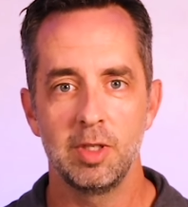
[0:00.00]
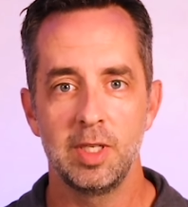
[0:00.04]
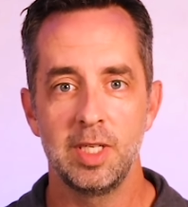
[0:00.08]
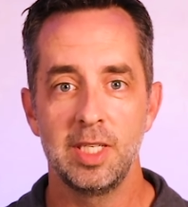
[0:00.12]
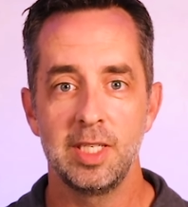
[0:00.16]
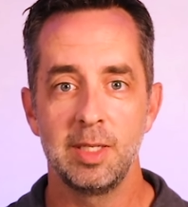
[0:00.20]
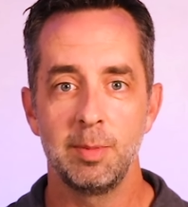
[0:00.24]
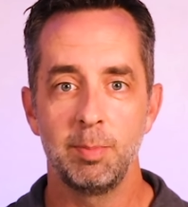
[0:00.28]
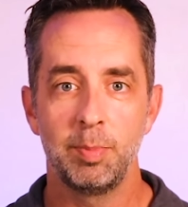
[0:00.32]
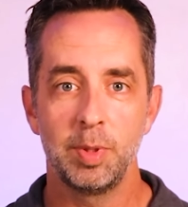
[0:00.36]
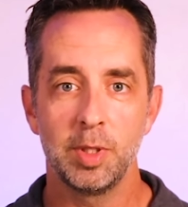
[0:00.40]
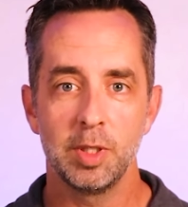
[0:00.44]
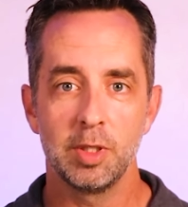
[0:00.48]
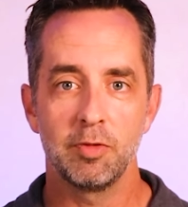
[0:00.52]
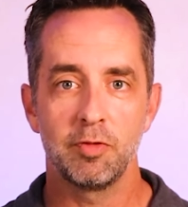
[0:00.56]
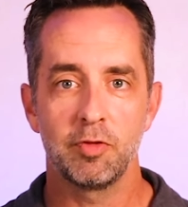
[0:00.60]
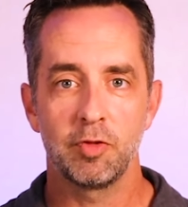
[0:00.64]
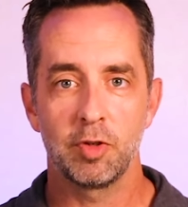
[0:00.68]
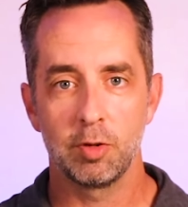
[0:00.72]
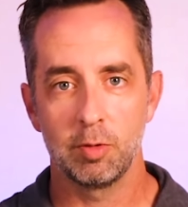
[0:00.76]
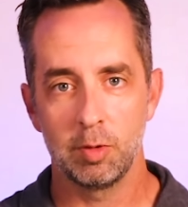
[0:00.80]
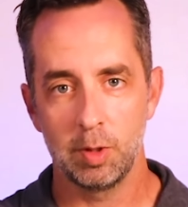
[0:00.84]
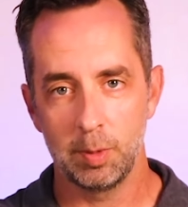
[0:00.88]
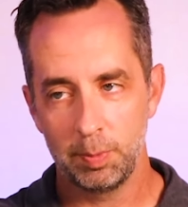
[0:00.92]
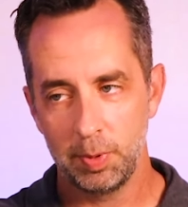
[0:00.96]
and built
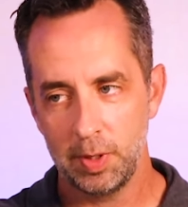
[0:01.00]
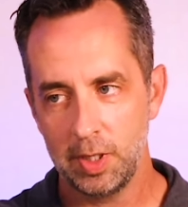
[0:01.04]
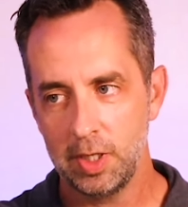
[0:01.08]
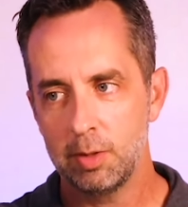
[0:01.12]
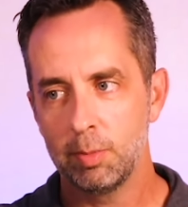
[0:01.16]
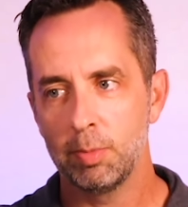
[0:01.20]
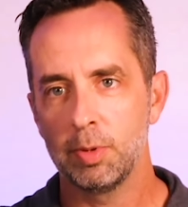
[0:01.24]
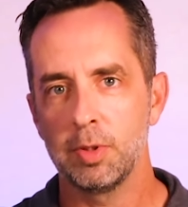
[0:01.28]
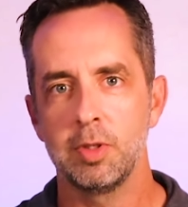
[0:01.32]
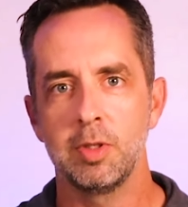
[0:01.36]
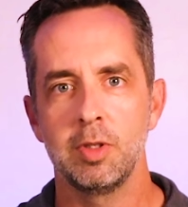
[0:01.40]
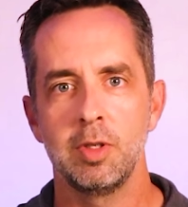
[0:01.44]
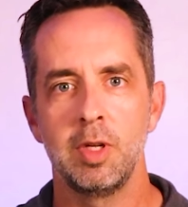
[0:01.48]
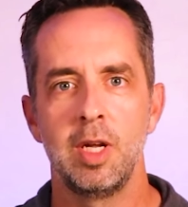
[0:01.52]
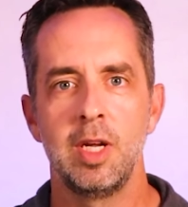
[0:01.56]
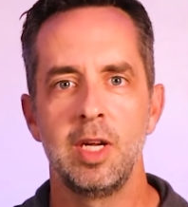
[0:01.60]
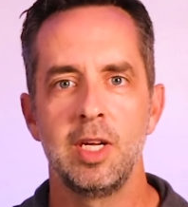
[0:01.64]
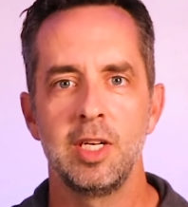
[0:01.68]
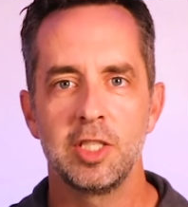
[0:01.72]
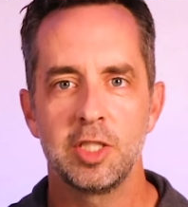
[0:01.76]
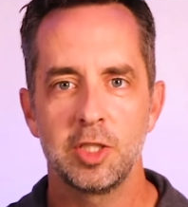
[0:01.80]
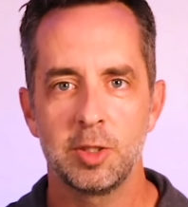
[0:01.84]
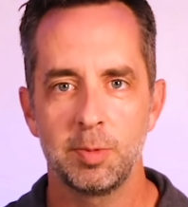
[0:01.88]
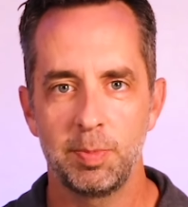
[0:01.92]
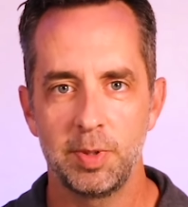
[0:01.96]
for repeatable,
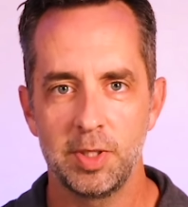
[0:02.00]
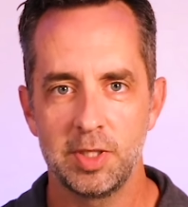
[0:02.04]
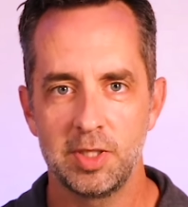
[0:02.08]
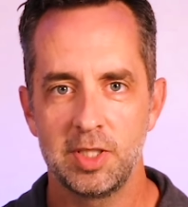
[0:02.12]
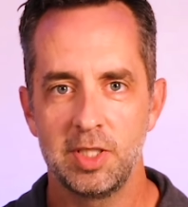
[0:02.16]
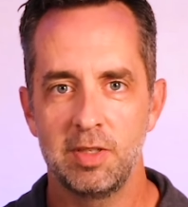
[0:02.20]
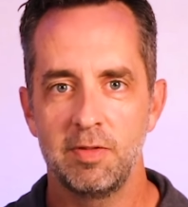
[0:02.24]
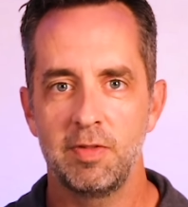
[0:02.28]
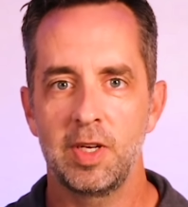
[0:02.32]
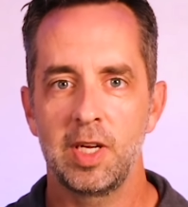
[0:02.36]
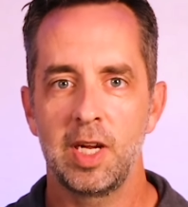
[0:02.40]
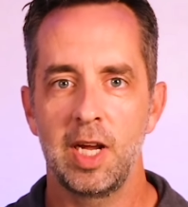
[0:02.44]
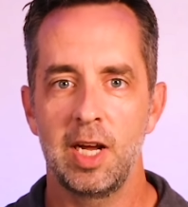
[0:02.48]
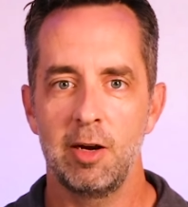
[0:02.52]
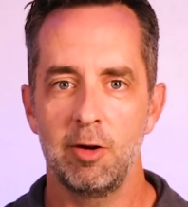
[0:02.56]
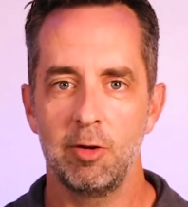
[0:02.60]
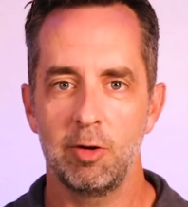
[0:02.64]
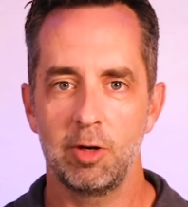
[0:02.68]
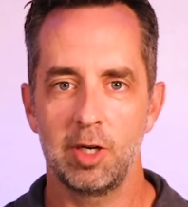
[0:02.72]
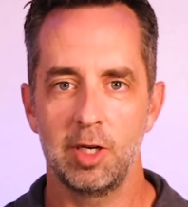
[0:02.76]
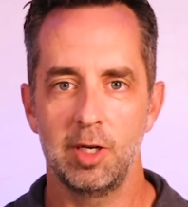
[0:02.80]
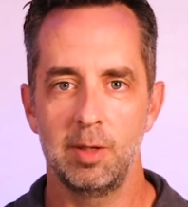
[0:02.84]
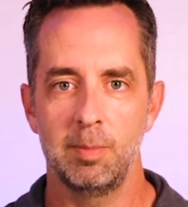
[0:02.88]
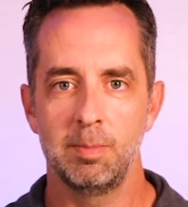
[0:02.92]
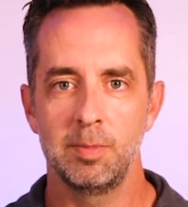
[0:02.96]
specific
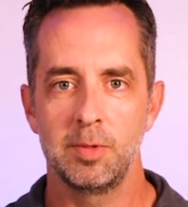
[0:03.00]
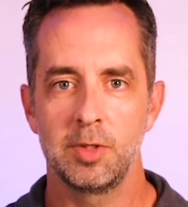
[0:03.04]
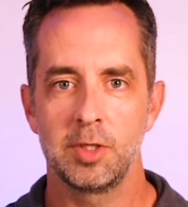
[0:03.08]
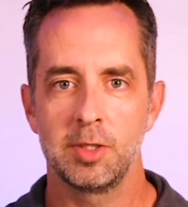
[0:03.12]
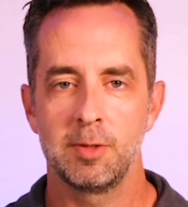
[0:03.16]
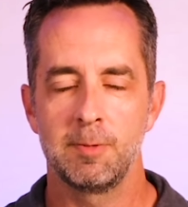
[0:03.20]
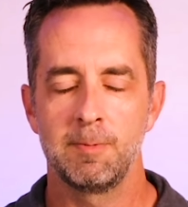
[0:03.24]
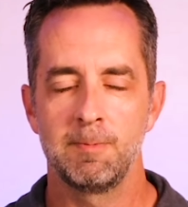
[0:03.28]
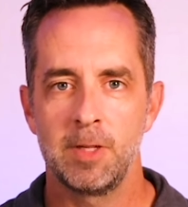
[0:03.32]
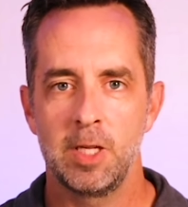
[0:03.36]
outcomes.